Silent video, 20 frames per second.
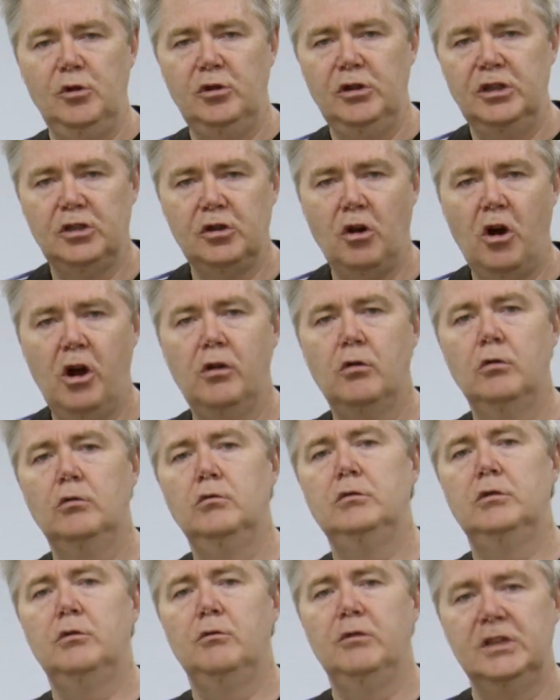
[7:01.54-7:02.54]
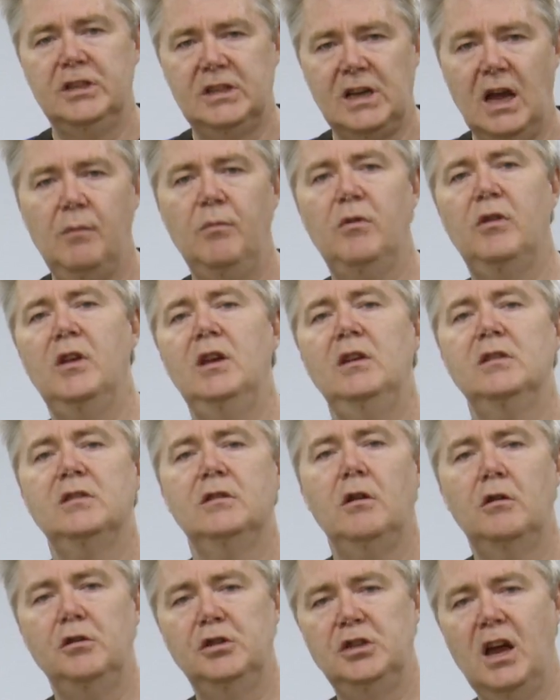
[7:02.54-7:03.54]
duty cycle, doing the same thing,
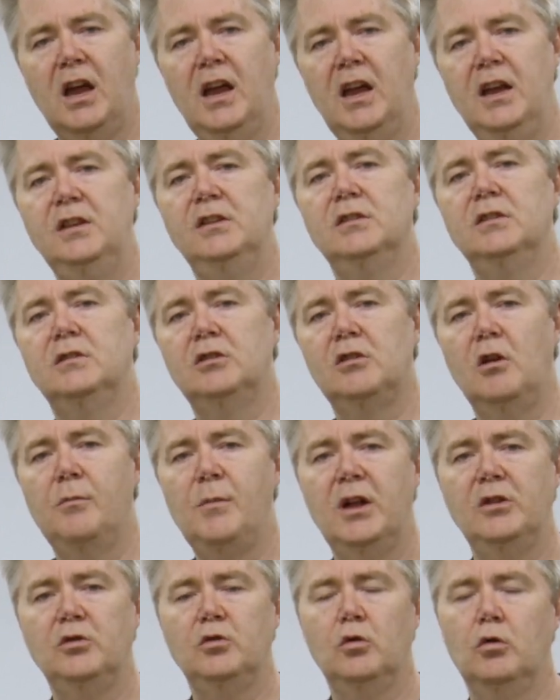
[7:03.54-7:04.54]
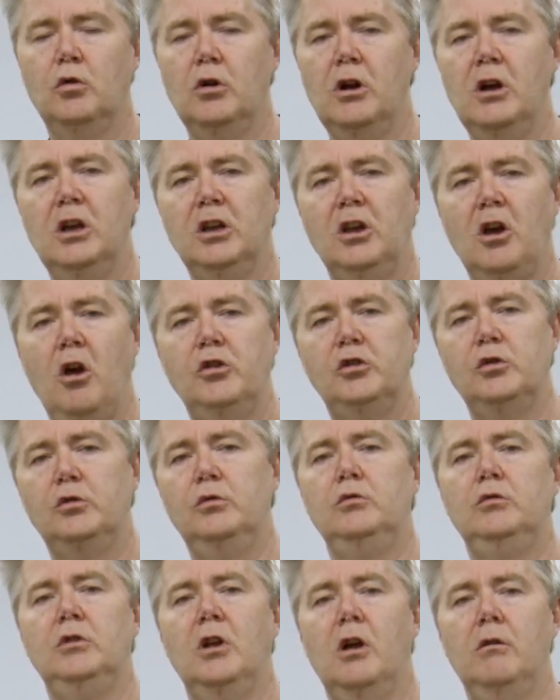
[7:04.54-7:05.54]
so don't change it so much, or go
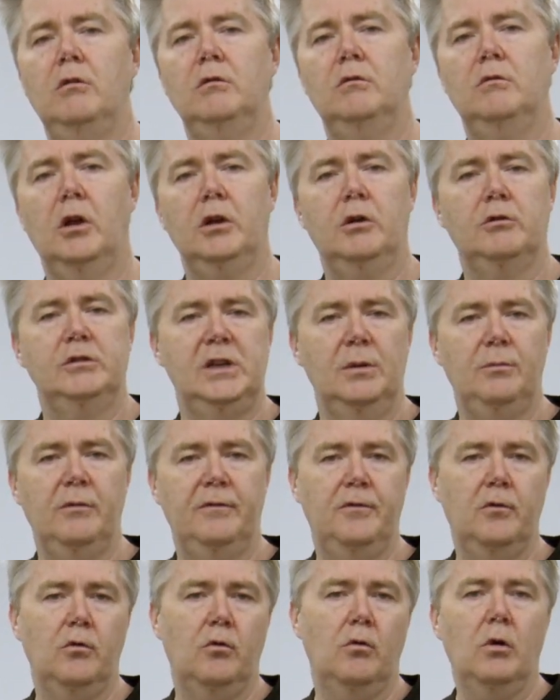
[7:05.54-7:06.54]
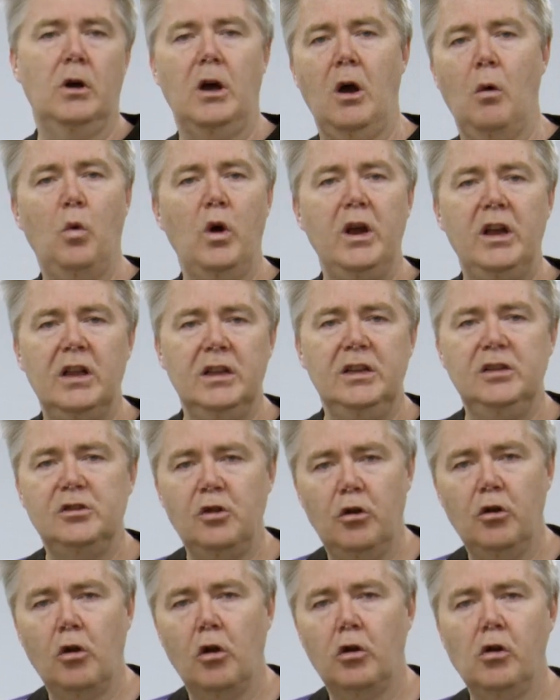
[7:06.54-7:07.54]
to, like I said before, weekly
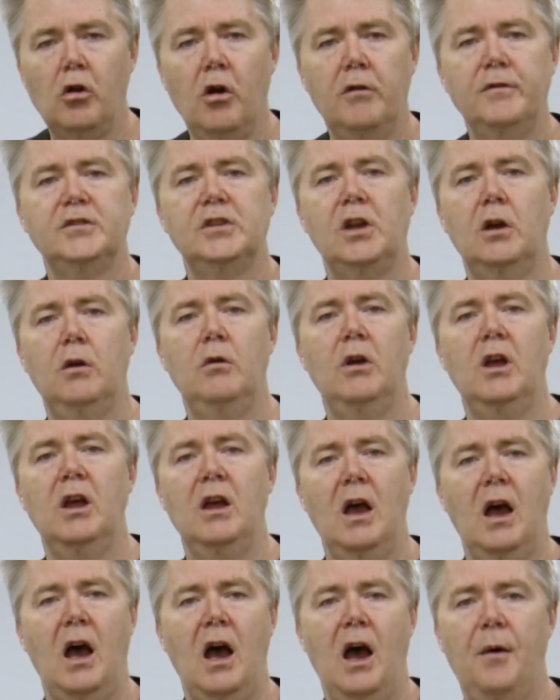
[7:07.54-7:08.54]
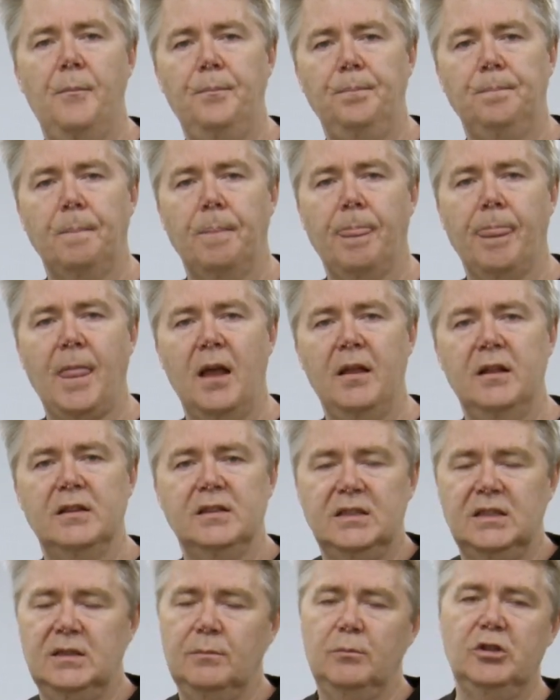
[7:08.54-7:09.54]
turn on and off, so
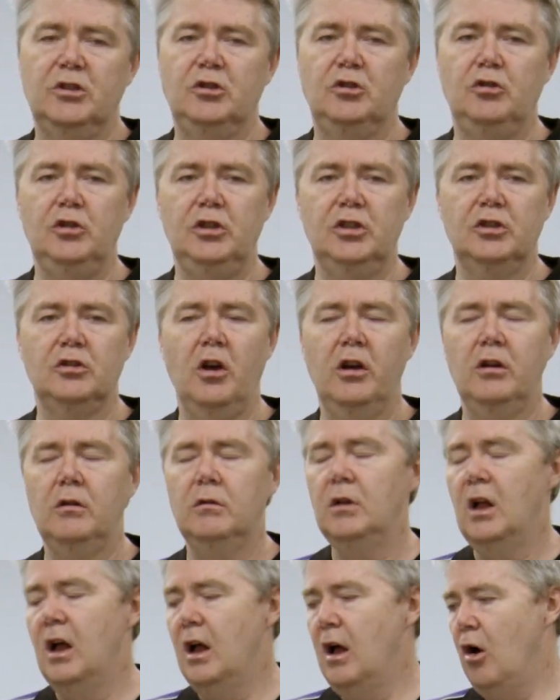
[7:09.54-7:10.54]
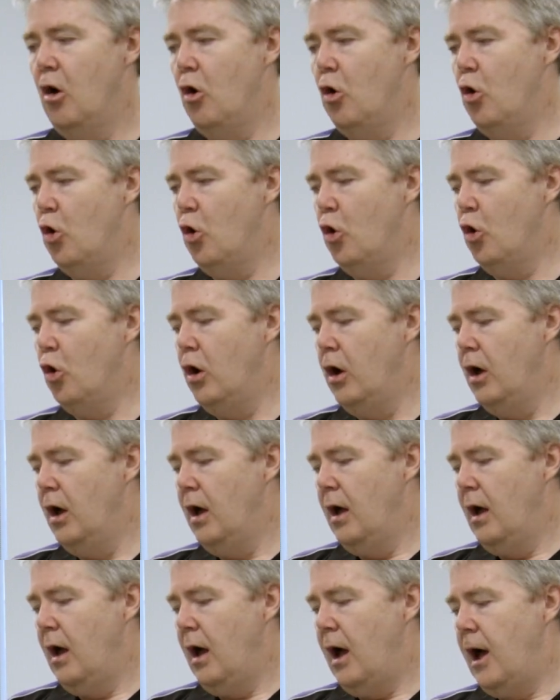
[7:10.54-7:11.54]
it's a similar duty cycle. Or,
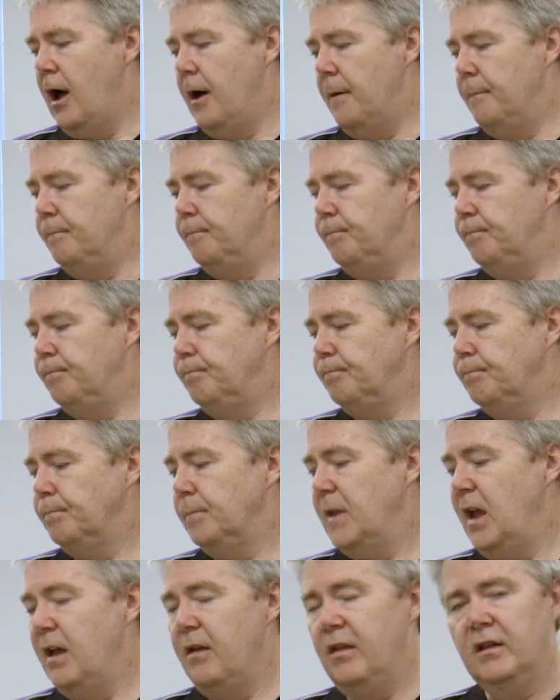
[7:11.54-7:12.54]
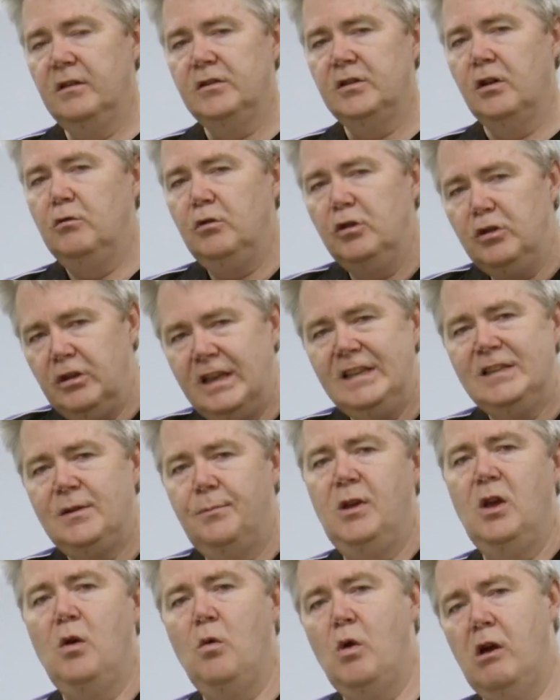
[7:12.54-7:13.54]
so you need to
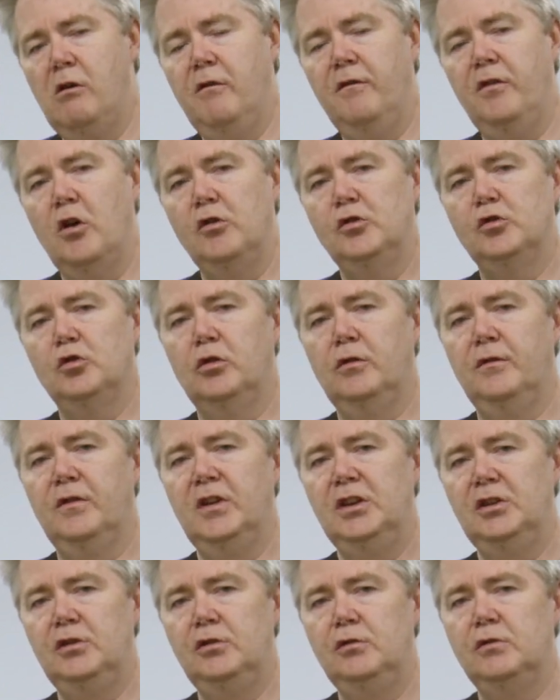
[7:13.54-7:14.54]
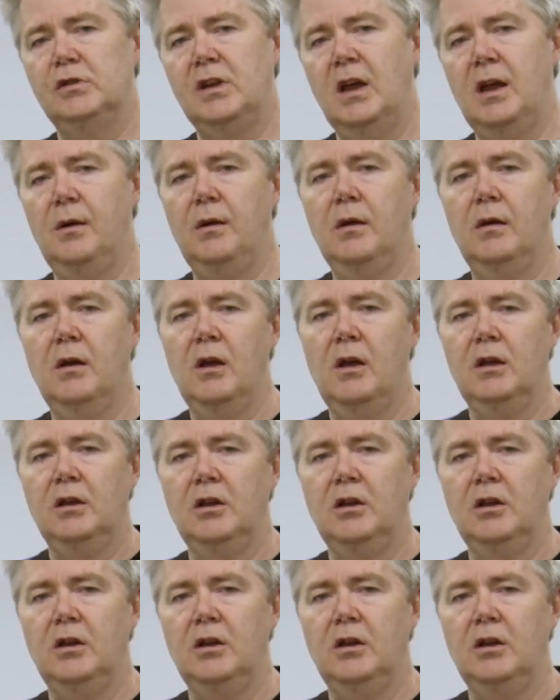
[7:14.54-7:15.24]
be aware of those sort of issues, and